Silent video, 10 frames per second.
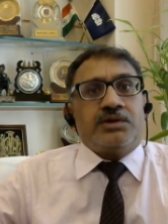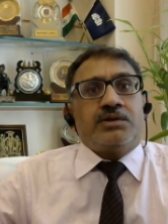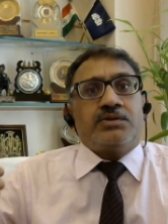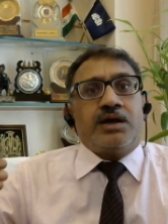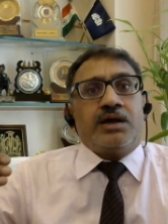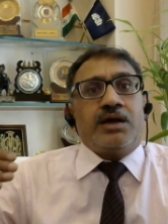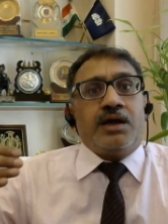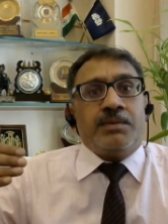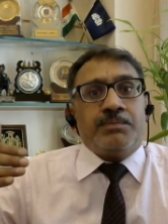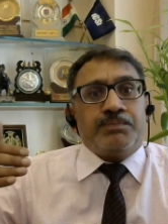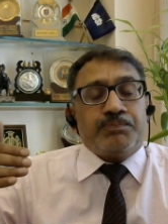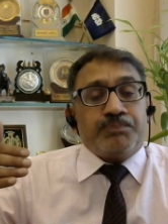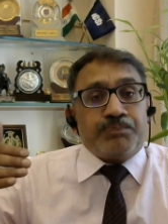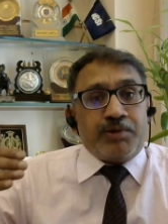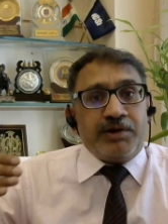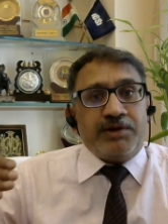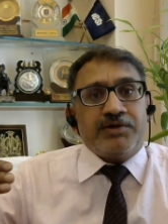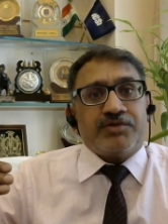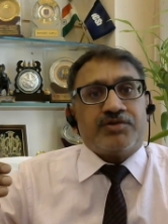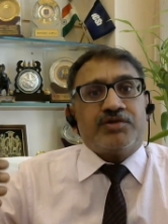the
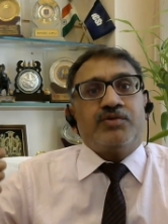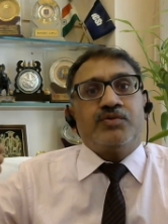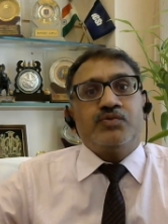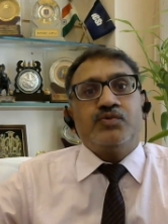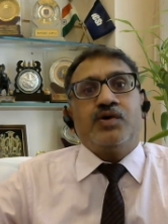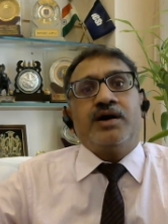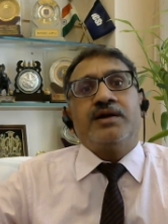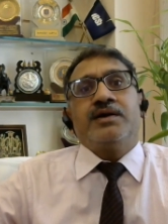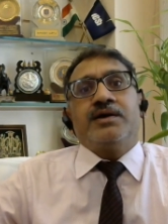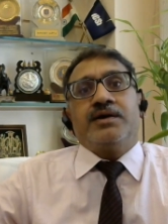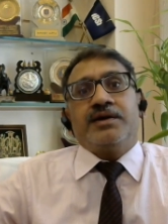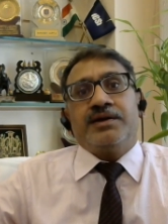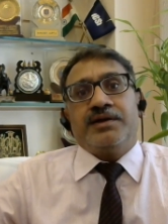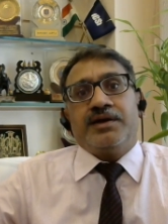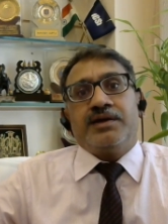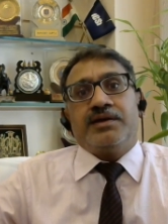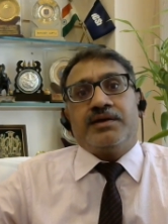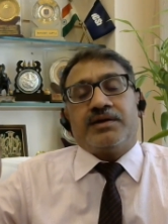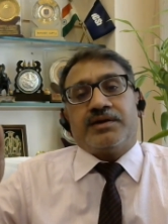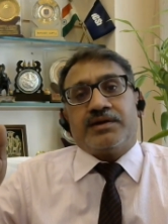employers who are in a
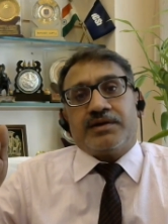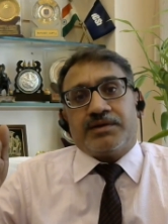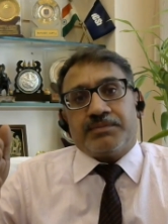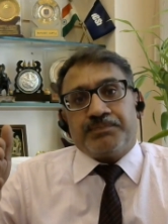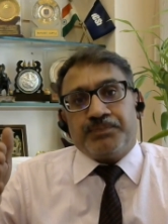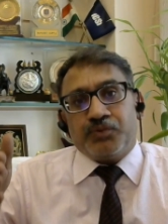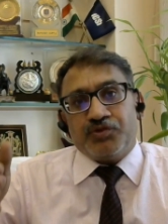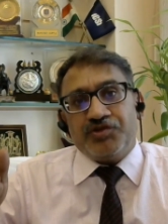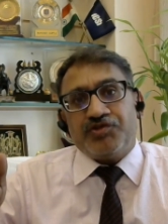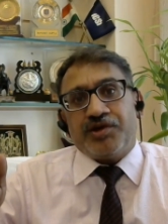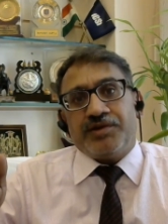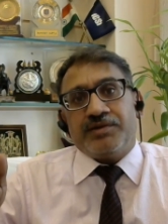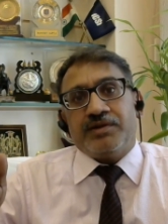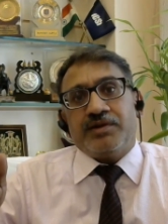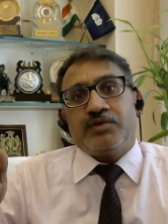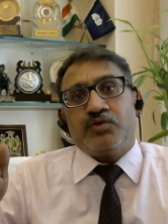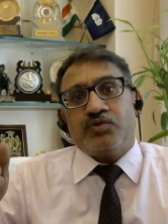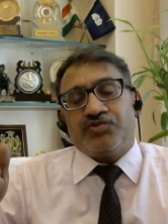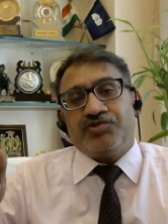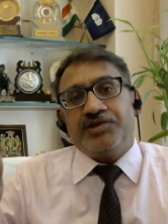position to
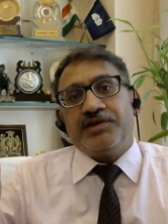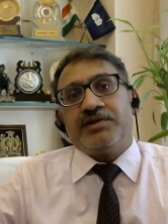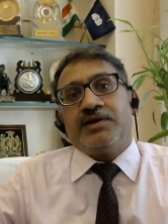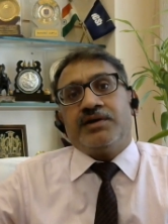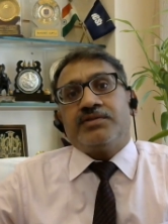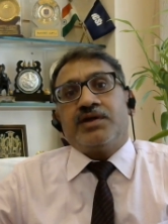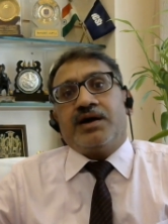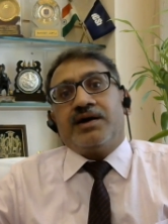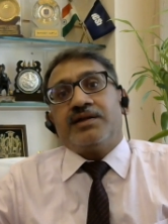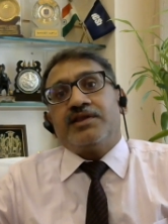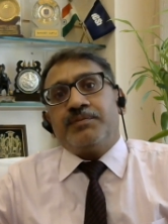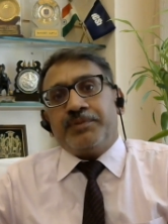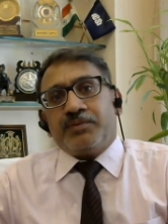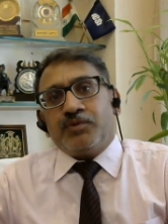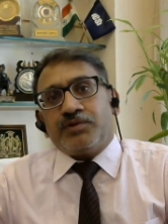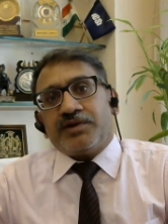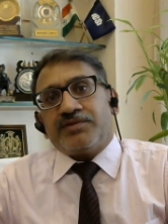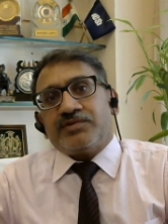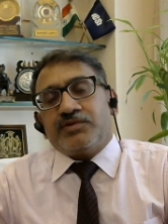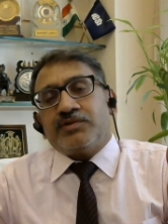cheat the other promoters
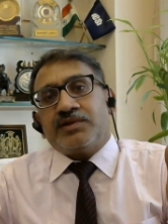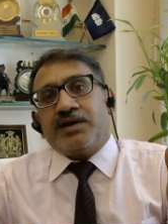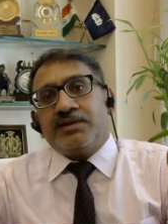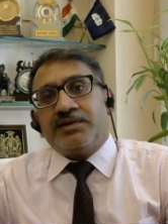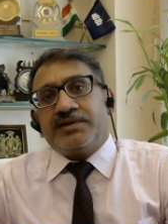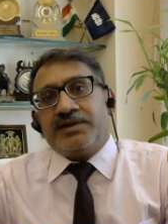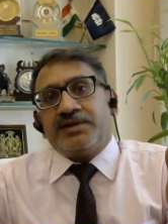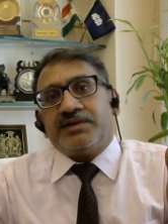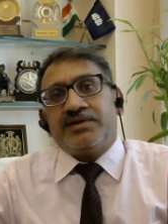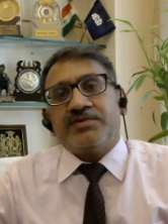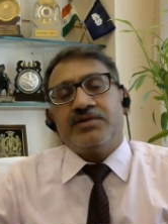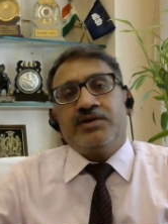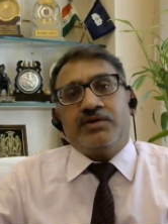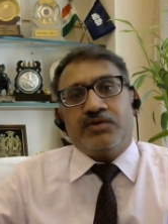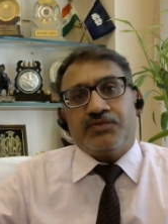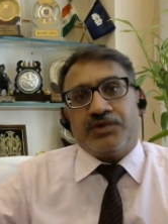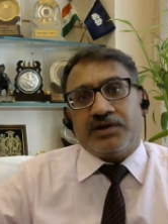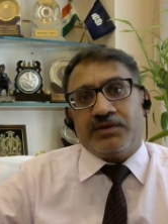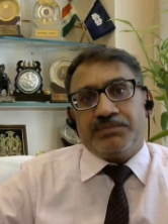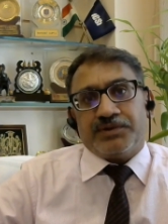or the other directors of the
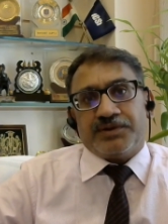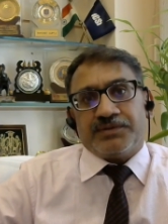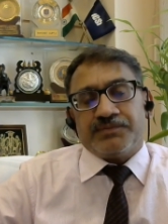company.